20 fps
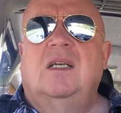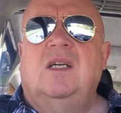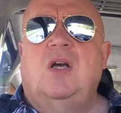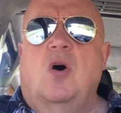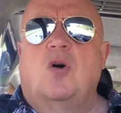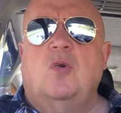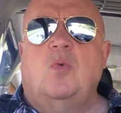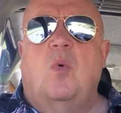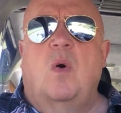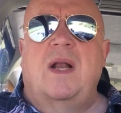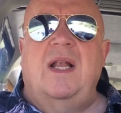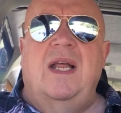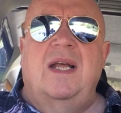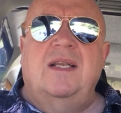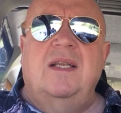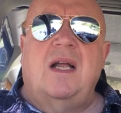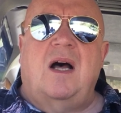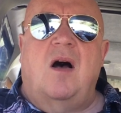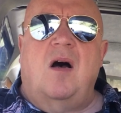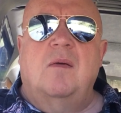God
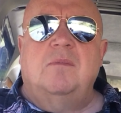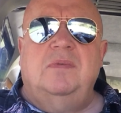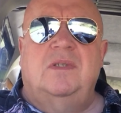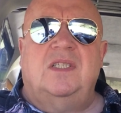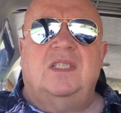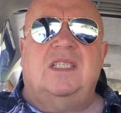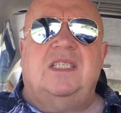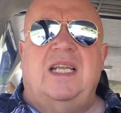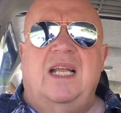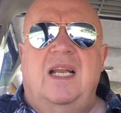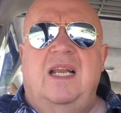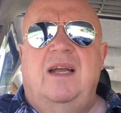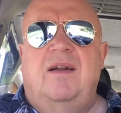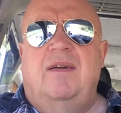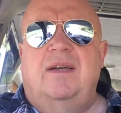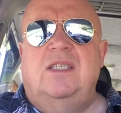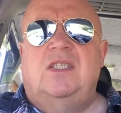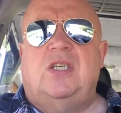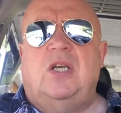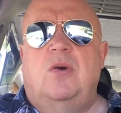willing, that I'm still
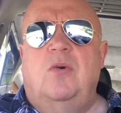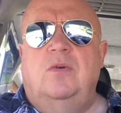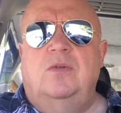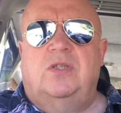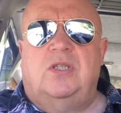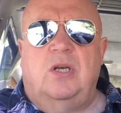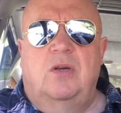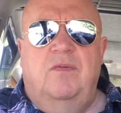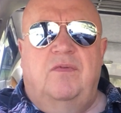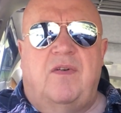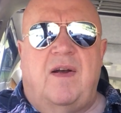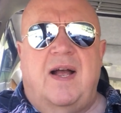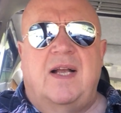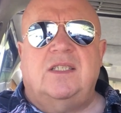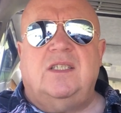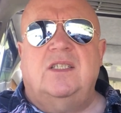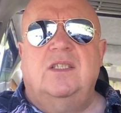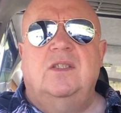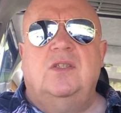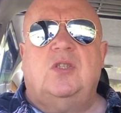here in
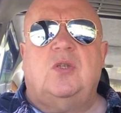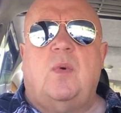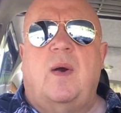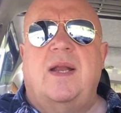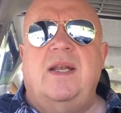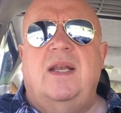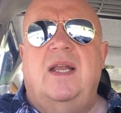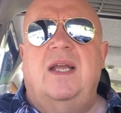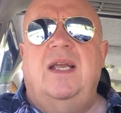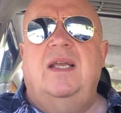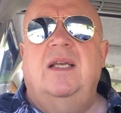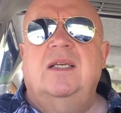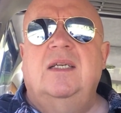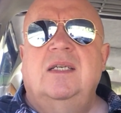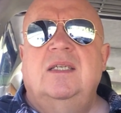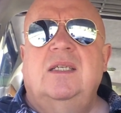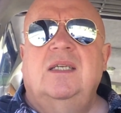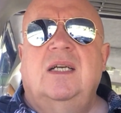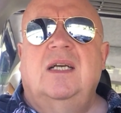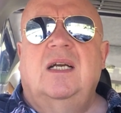2020
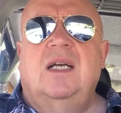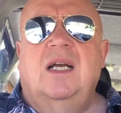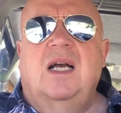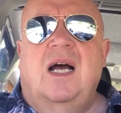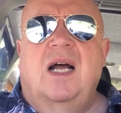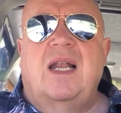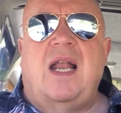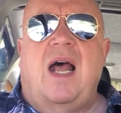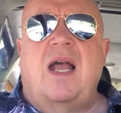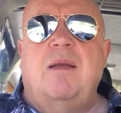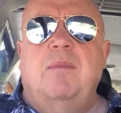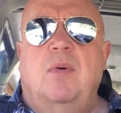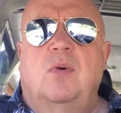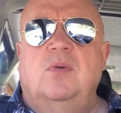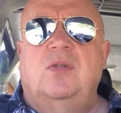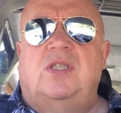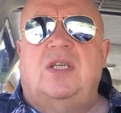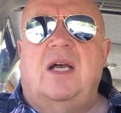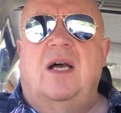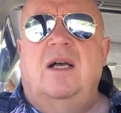and
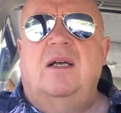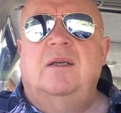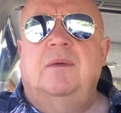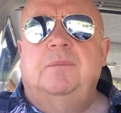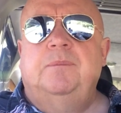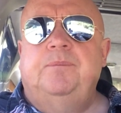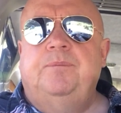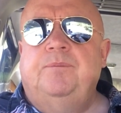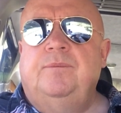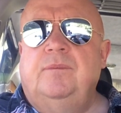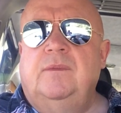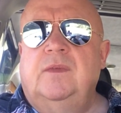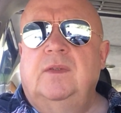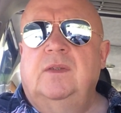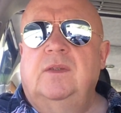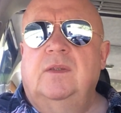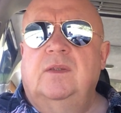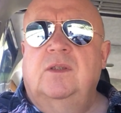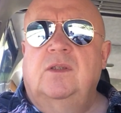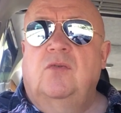able to
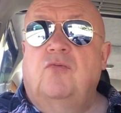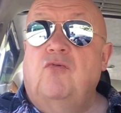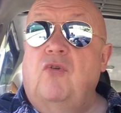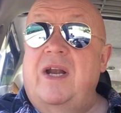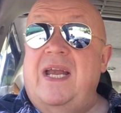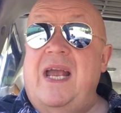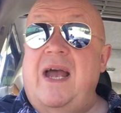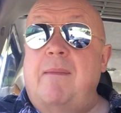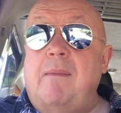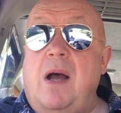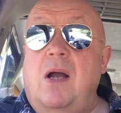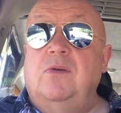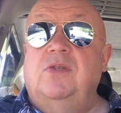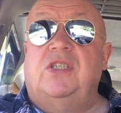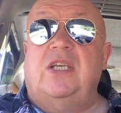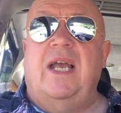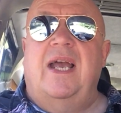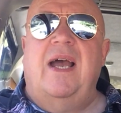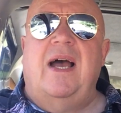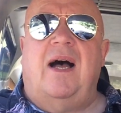
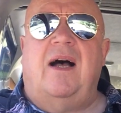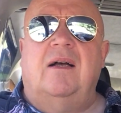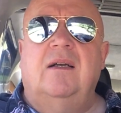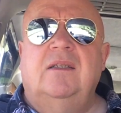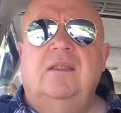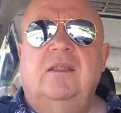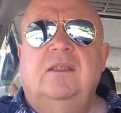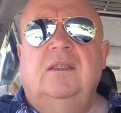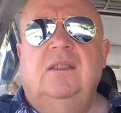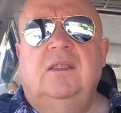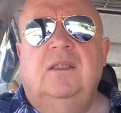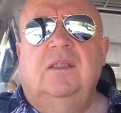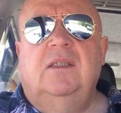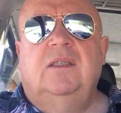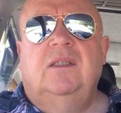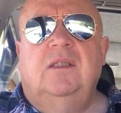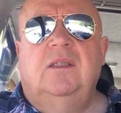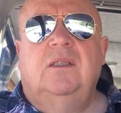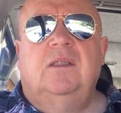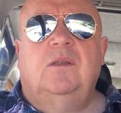re-MOT her
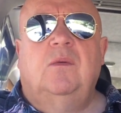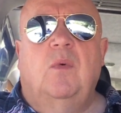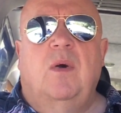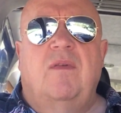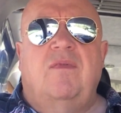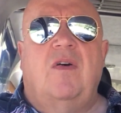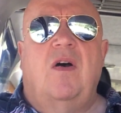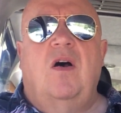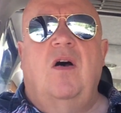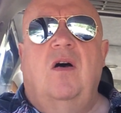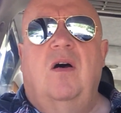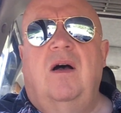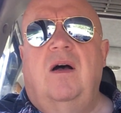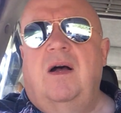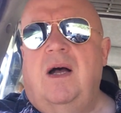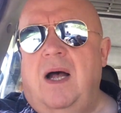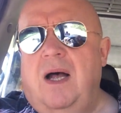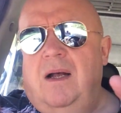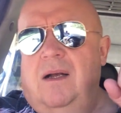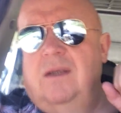with a
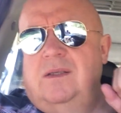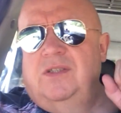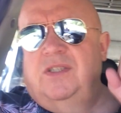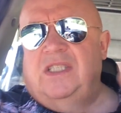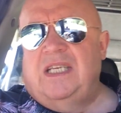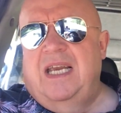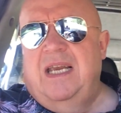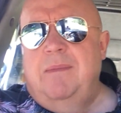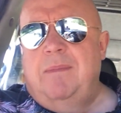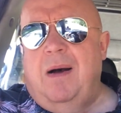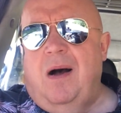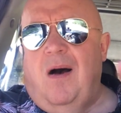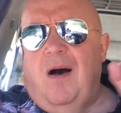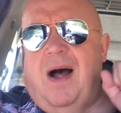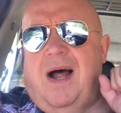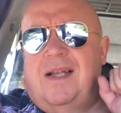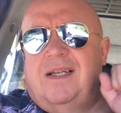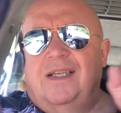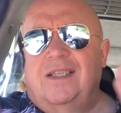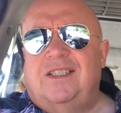
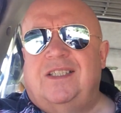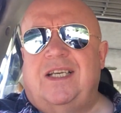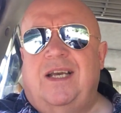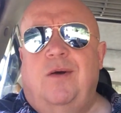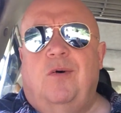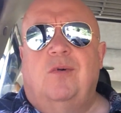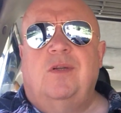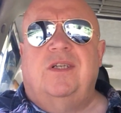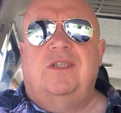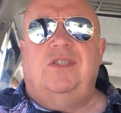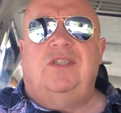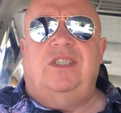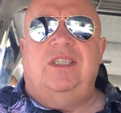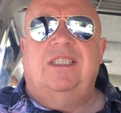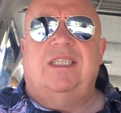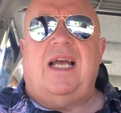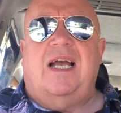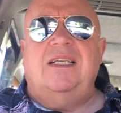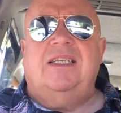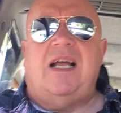Z-bar underseal that
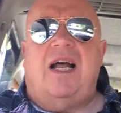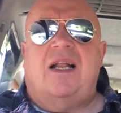she's had